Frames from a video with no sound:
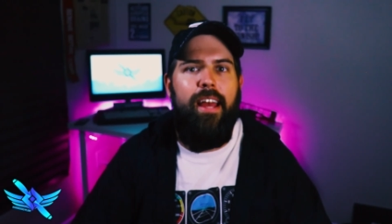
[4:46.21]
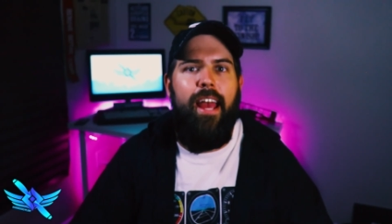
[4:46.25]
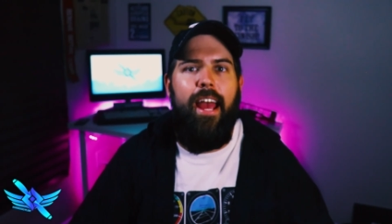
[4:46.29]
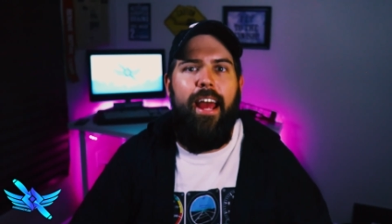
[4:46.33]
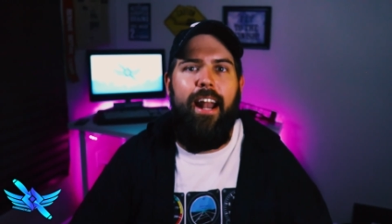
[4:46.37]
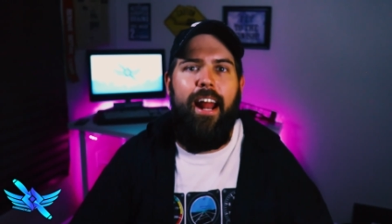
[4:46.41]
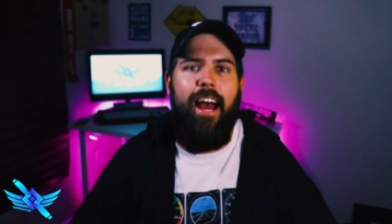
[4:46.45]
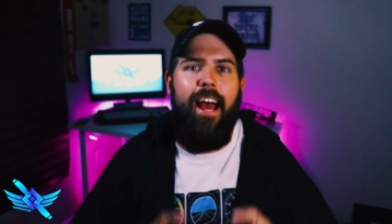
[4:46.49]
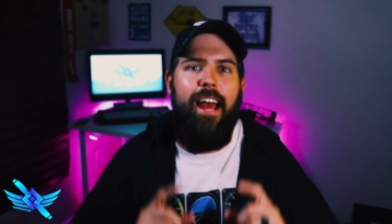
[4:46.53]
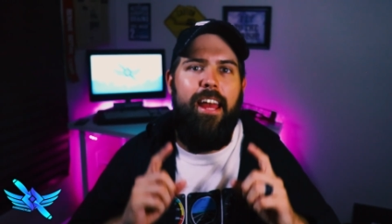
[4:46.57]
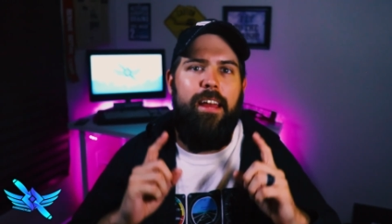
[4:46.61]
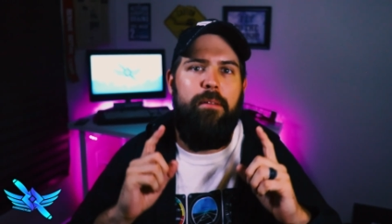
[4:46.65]

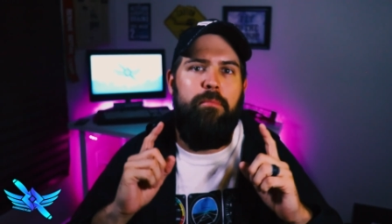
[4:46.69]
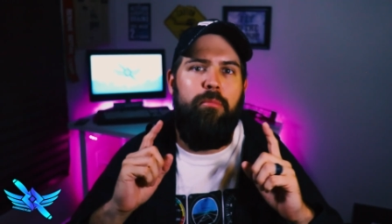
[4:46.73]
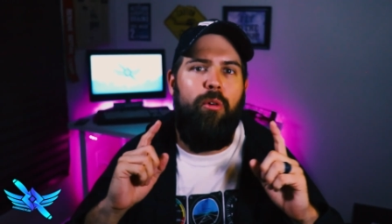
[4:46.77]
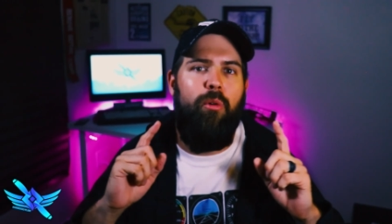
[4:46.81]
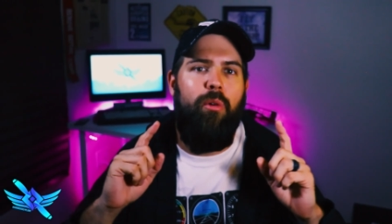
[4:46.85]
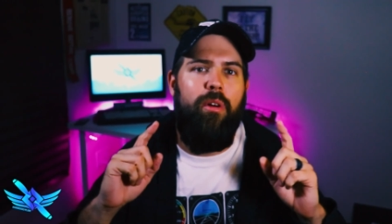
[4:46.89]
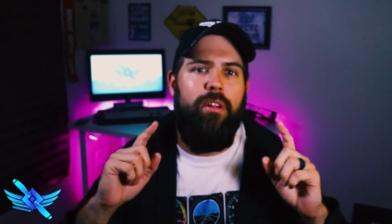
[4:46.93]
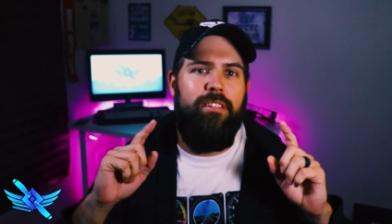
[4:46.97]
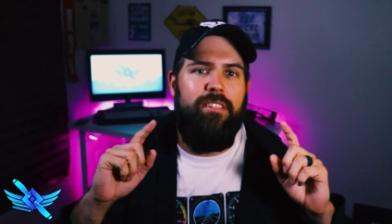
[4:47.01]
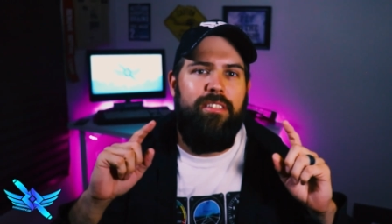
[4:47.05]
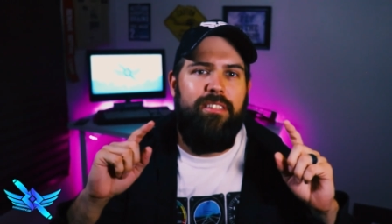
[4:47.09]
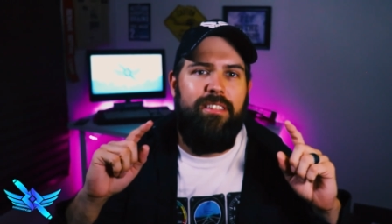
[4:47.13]
and I am
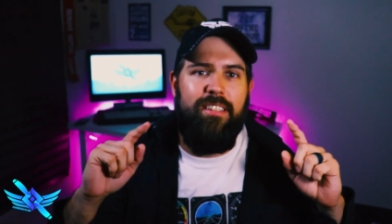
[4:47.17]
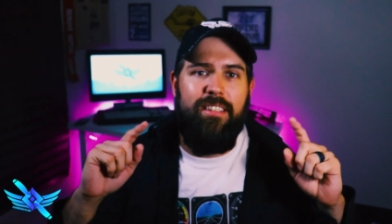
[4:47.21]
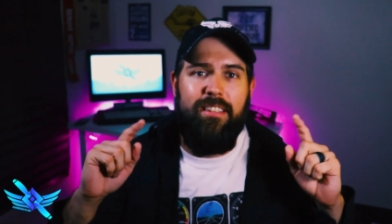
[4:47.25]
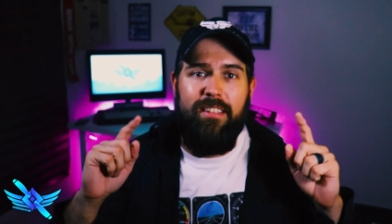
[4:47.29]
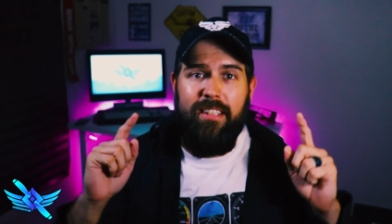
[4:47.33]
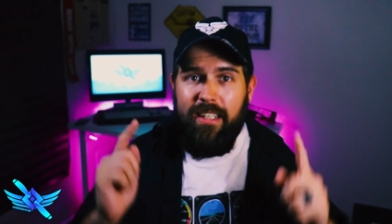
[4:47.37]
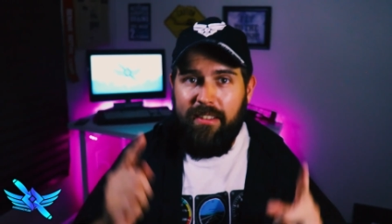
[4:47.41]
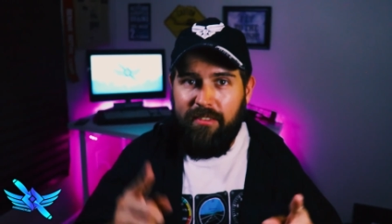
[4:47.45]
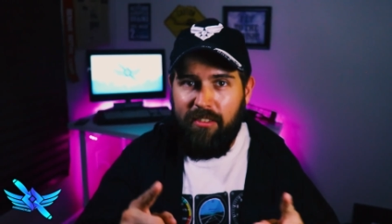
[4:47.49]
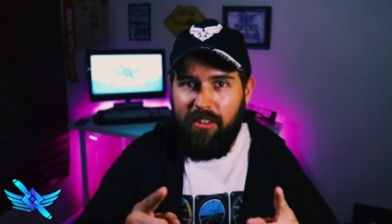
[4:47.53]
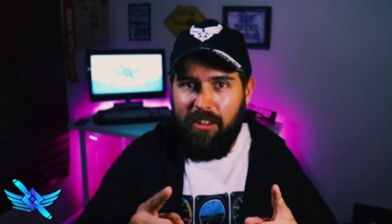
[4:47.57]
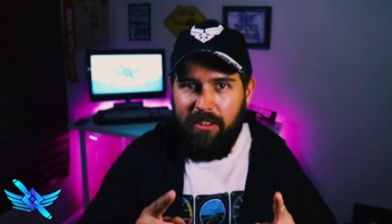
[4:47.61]
going to
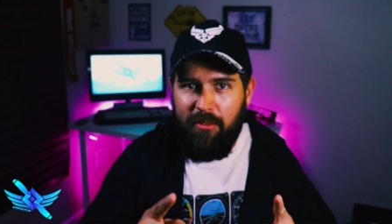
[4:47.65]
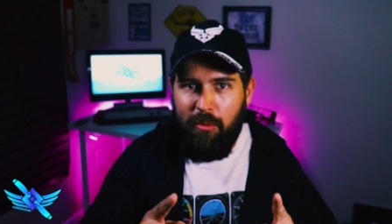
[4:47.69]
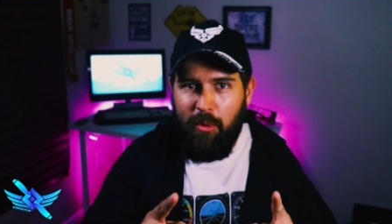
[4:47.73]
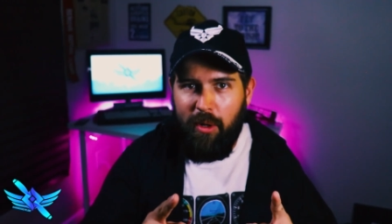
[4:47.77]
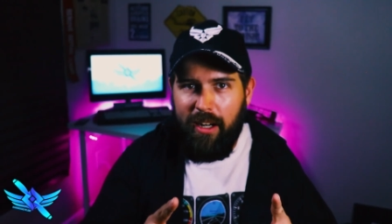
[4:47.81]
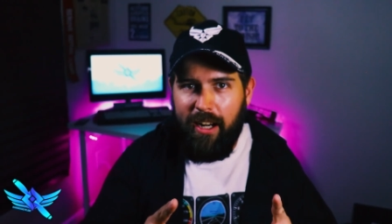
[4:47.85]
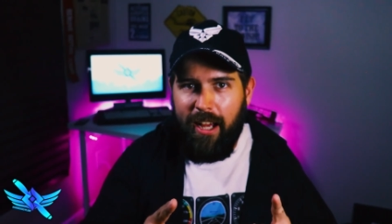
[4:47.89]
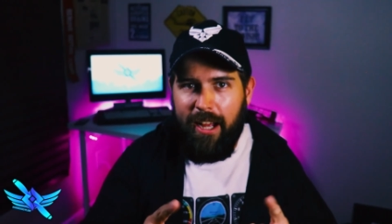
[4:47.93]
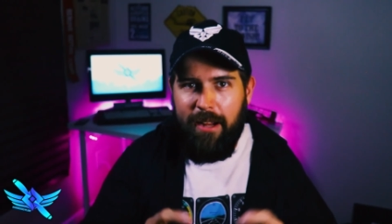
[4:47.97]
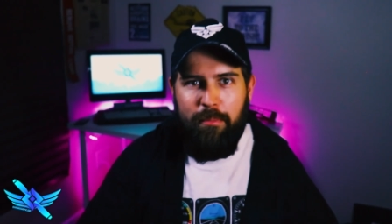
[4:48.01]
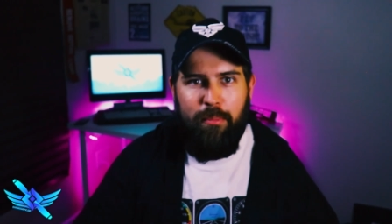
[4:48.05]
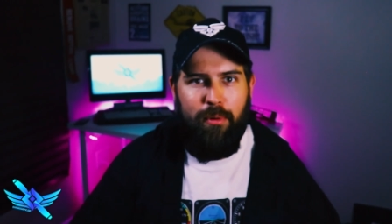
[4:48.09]
deliver
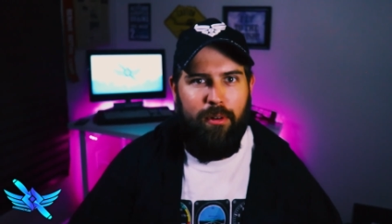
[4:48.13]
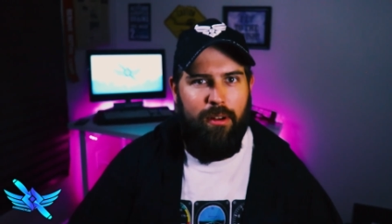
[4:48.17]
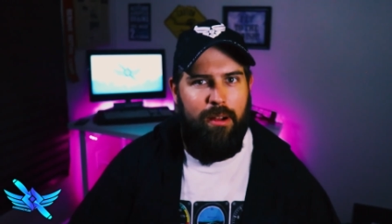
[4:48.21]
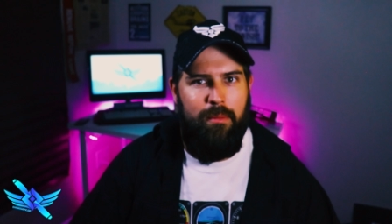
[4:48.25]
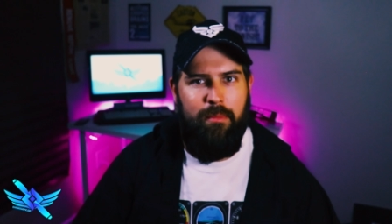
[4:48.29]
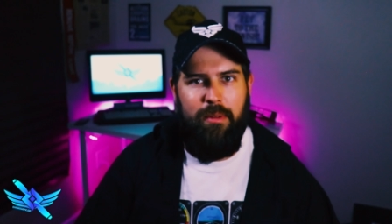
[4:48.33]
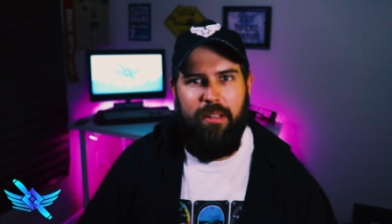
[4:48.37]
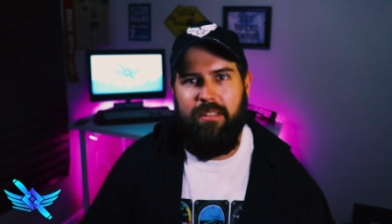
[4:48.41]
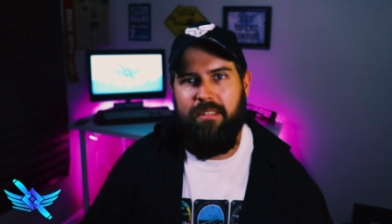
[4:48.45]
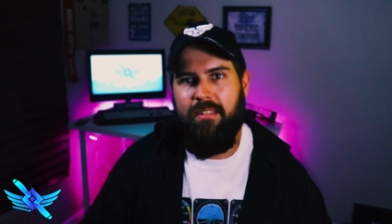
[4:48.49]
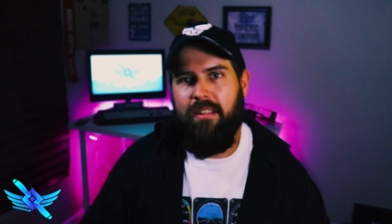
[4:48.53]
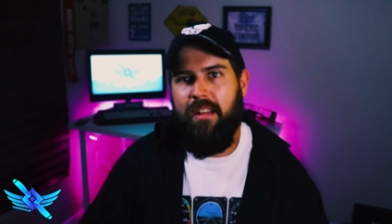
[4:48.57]
what I
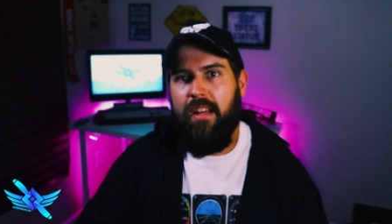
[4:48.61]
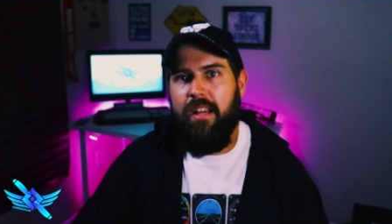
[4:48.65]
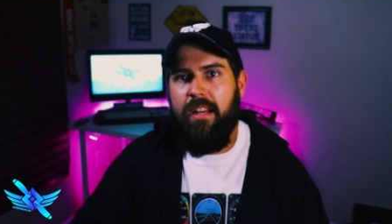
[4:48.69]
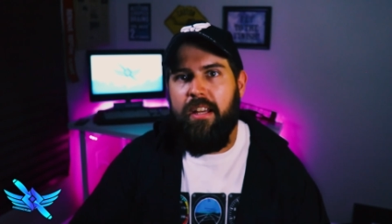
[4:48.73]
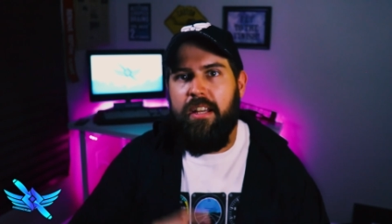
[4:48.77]
promised.